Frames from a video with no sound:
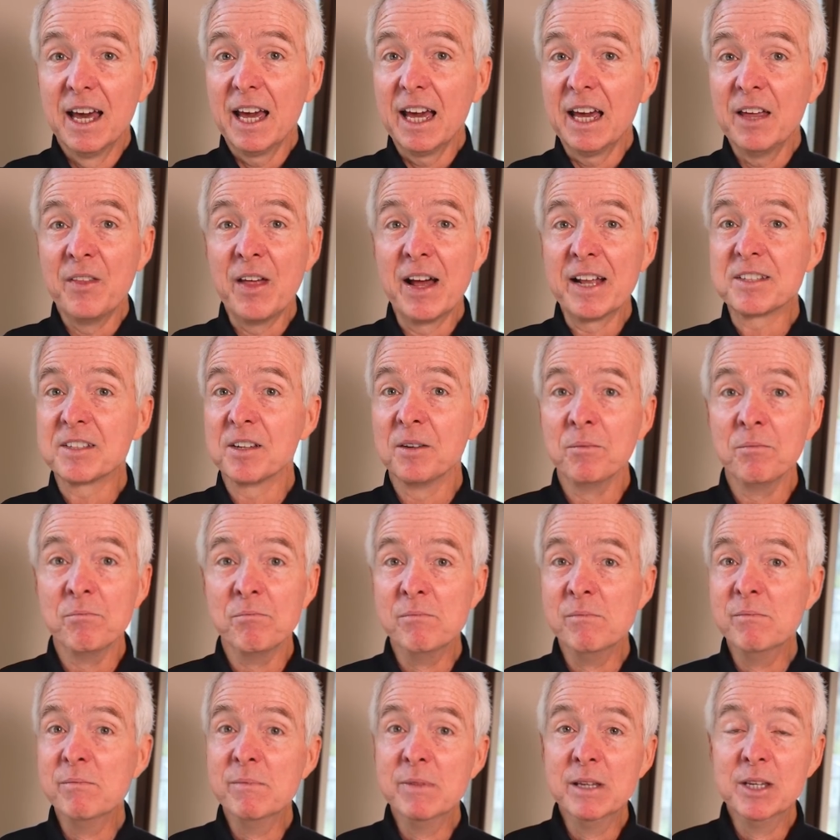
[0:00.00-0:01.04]
And that's a
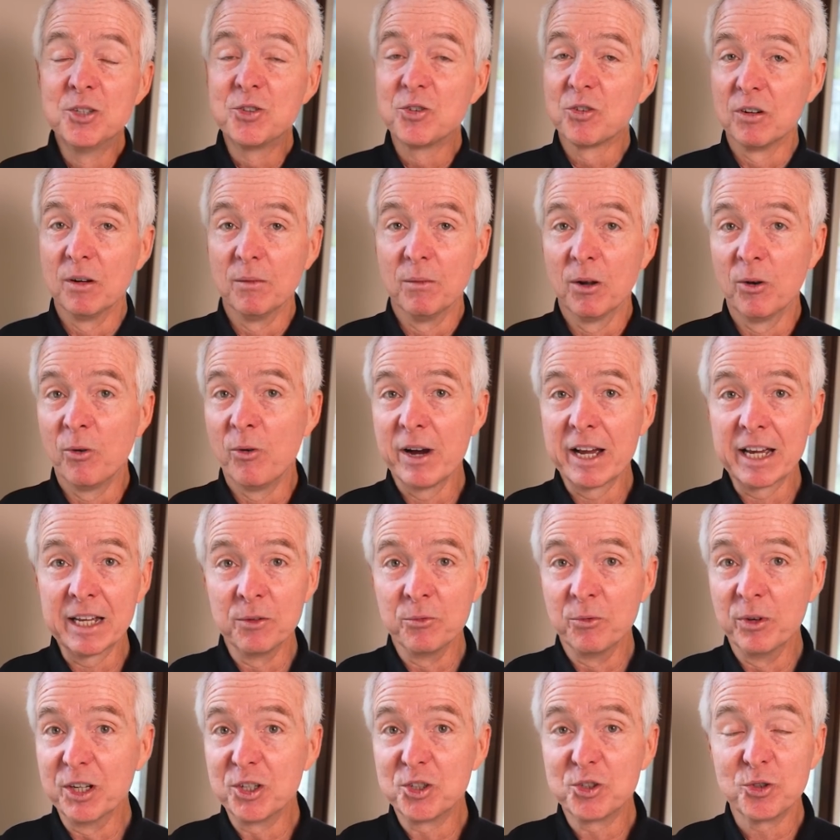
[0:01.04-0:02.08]
miserable way
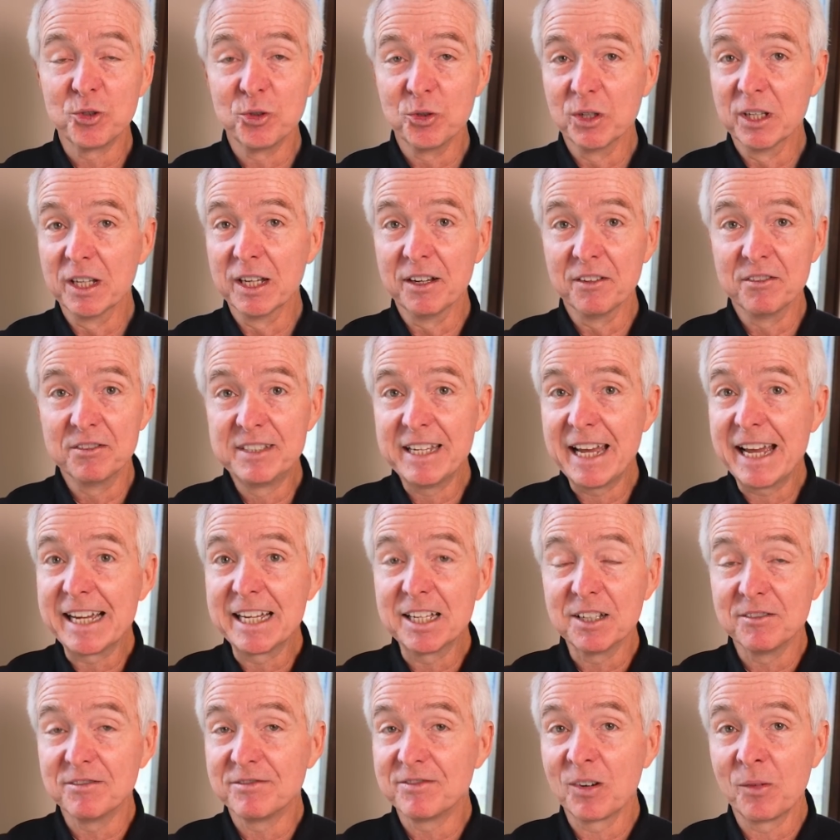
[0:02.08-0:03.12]
in which to live.
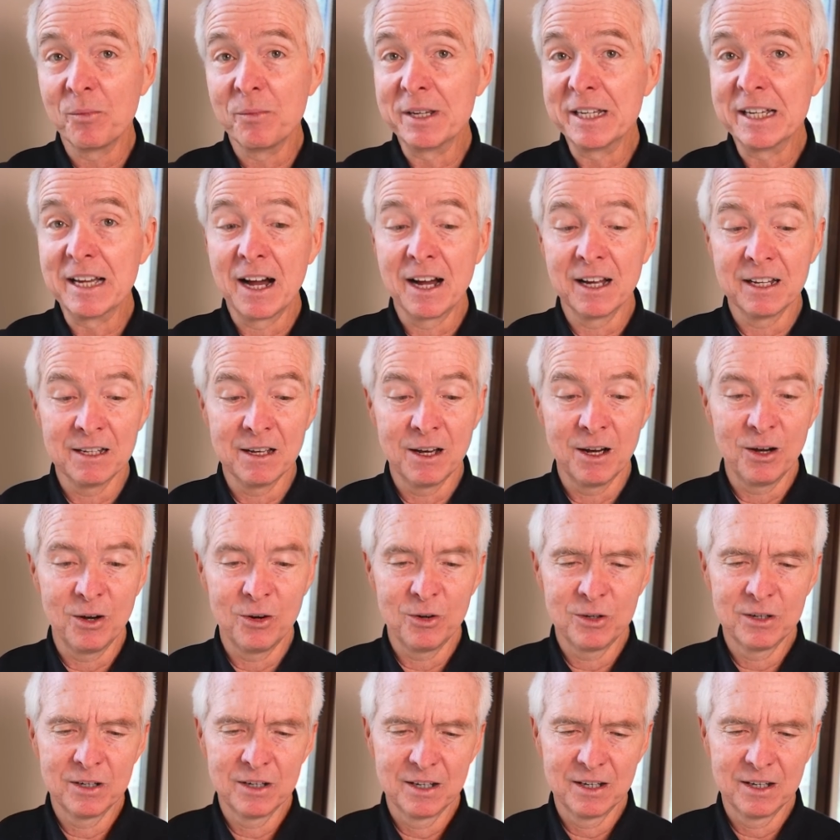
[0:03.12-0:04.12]
Take it from me, I know.